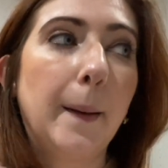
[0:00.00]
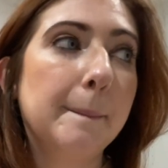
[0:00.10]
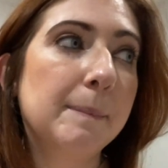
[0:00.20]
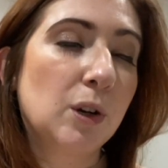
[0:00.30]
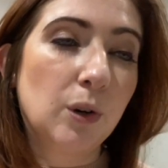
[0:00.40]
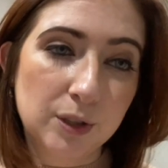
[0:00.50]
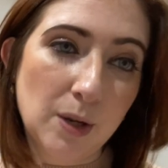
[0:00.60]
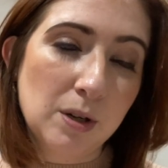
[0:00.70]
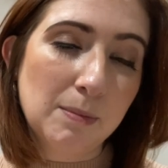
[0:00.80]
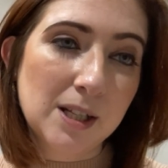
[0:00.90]
because they
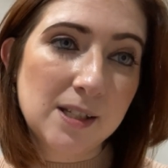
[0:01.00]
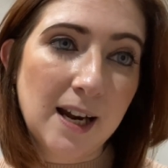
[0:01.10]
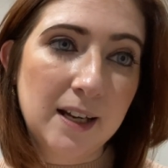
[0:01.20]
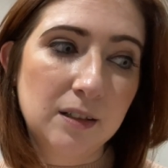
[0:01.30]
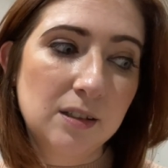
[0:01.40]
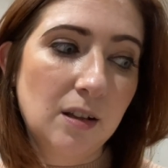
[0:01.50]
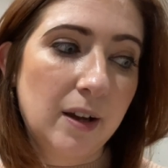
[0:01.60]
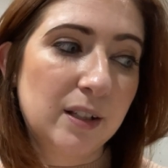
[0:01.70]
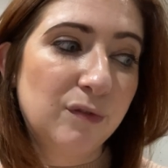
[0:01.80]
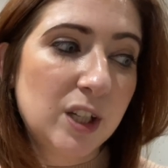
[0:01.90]
would have been a standard
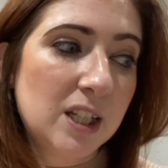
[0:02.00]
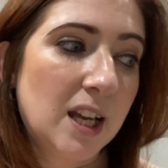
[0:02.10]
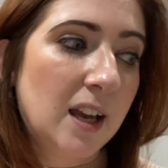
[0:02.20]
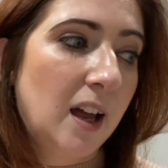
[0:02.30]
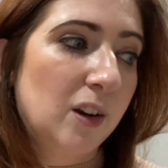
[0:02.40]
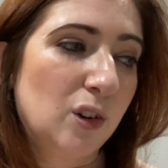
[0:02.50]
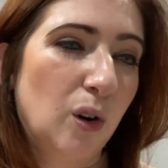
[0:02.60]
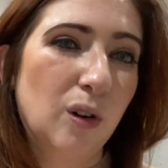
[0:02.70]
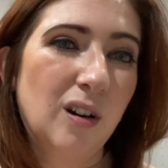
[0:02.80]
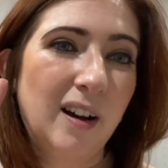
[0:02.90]
size fitting and
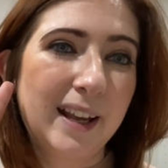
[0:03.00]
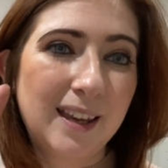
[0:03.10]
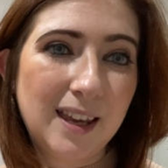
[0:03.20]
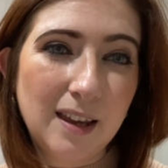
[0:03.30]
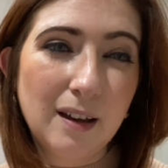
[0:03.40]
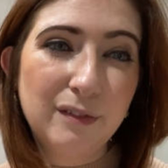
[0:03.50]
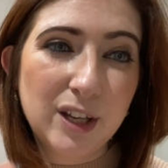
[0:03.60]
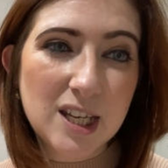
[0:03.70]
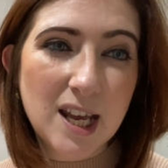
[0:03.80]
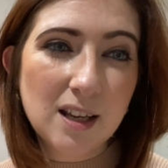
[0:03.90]
not IKEA
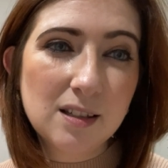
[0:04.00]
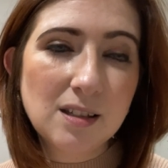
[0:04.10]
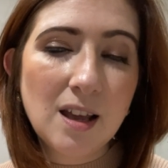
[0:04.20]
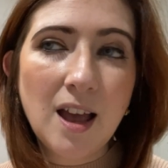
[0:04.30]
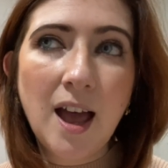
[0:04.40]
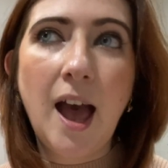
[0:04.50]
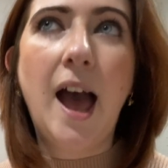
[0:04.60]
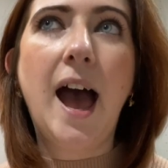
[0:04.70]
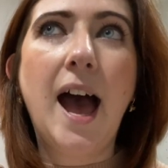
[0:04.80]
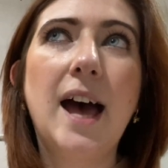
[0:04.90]
fittings.
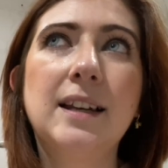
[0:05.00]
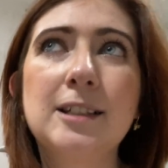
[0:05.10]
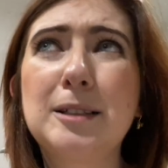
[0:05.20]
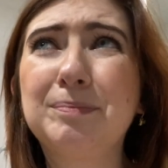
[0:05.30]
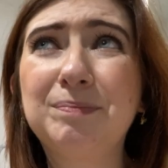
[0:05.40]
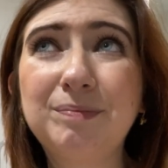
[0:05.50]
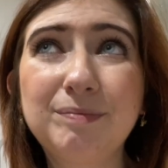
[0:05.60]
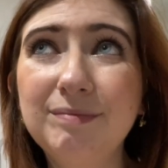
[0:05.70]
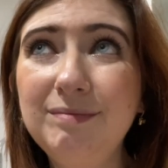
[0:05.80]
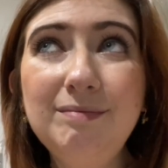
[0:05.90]
And
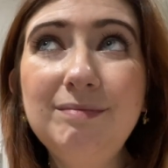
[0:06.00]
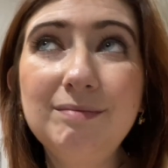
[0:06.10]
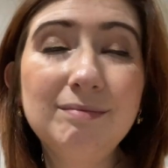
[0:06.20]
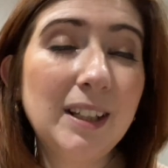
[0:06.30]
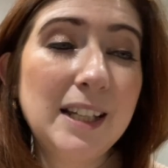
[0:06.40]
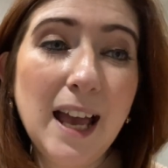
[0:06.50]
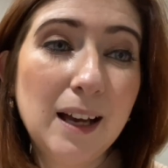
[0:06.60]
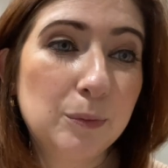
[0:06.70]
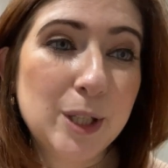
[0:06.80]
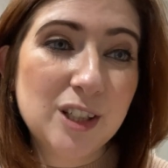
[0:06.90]

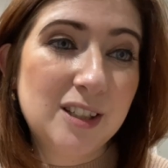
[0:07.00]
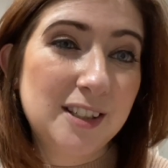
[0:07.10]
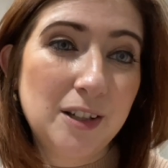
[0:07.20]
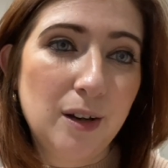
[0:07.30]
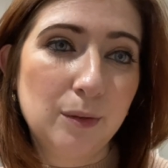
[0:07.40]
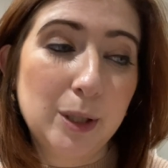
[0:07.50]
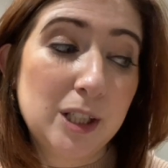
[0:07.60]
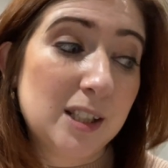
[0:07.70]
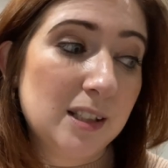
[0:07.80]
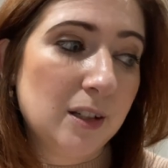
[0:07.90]
yeah, we just didn't
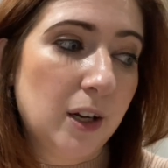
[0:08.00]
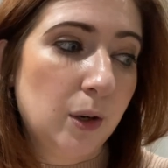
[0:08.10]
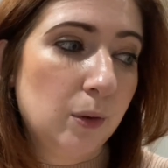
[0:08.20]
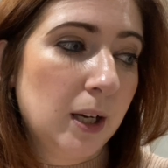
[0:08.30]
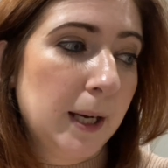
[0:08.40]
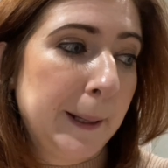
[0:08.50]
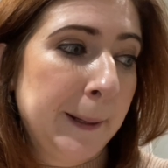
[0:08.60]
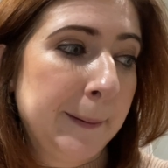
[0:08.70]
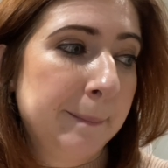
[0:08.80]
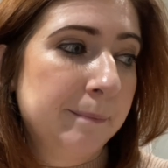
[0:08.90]
know.
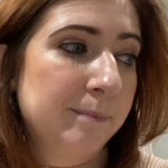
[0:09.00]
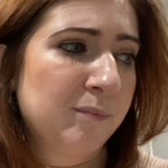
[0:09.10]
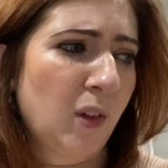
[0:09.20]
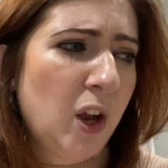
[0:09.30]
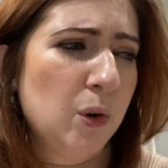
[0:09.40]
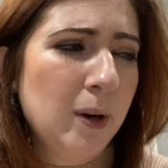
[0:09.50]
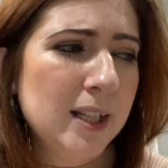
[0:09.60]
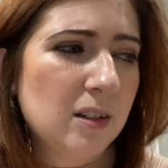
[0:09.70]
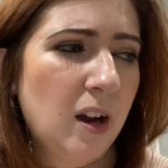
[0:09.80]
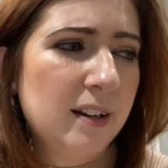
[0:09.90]
I
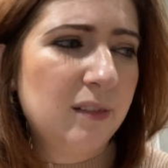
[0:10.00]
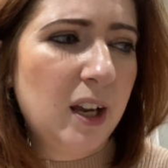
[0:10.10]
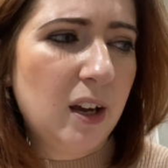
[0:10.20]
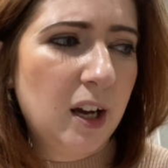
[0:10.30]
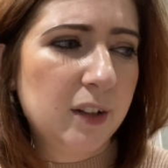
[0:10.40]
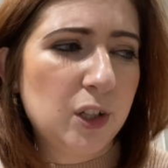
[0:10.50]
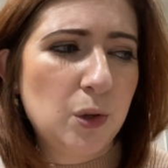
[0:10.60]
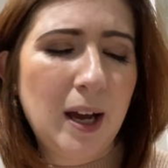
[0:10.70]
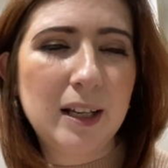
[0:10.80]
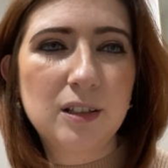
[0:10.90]
always kind of like heard that
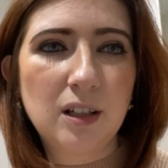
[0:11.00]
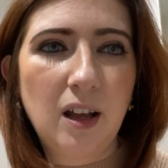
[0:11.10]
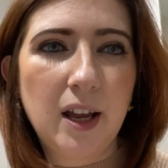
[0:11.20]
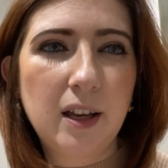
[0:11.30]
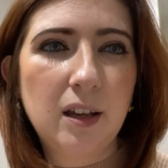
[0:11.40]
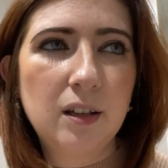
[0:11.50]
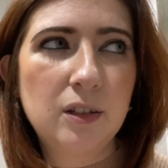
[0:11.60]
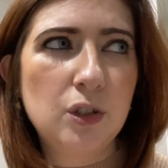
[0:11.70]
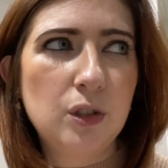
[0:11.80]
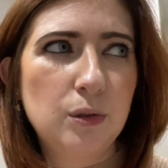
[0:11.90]
you had to like
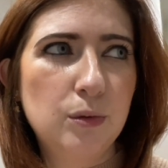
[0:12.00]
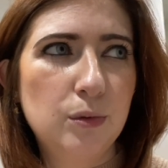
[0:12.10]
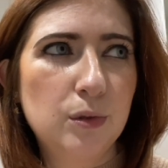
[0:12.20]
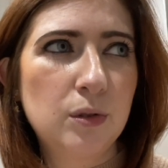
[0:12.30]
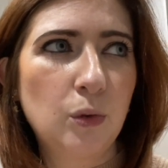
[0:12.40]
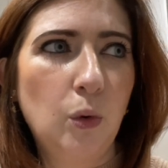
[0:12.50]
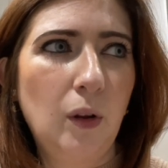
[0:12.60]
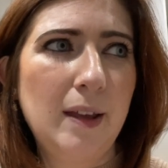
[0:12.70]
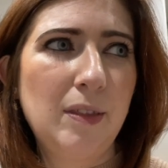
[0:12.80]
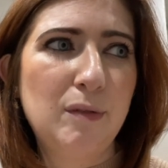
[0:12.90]
use, or
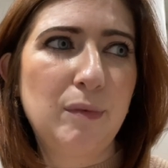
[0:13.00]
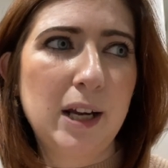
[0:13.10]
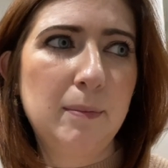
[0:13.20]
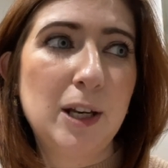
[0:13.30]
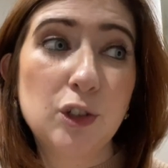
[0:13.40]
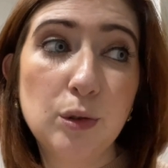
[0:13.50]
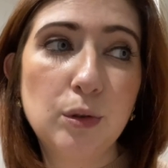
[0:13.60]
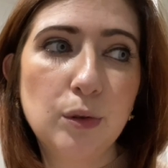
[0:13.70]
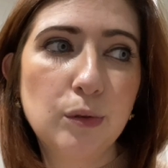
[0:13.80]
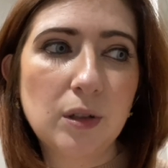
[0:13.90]
like they recommend you
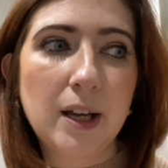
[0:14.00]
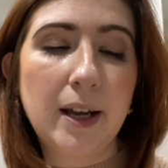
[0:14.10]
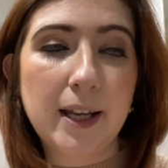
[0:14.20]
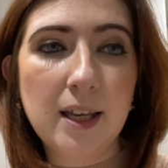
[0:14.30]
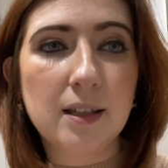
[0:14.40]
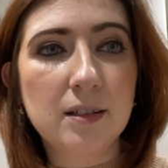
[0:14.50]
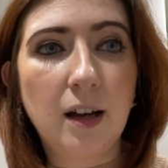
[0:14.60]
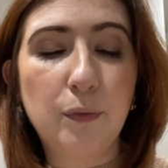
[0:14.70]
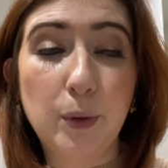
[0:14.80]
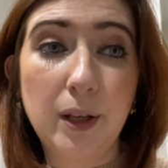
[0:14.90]
use like IKEA
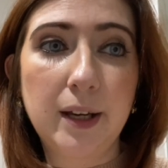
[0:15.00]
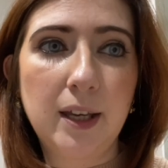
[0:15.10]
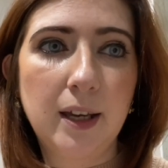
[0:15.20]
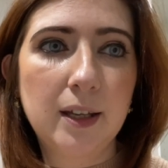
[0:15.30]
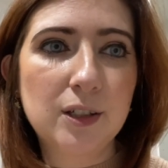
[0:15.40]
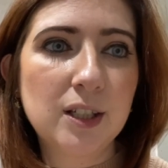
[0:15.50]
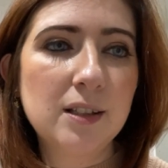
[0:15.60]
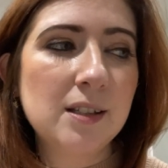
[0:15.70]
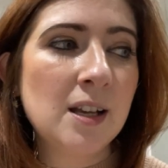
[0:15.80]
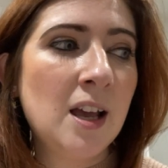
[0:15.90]
stuff with IKEA kitchens.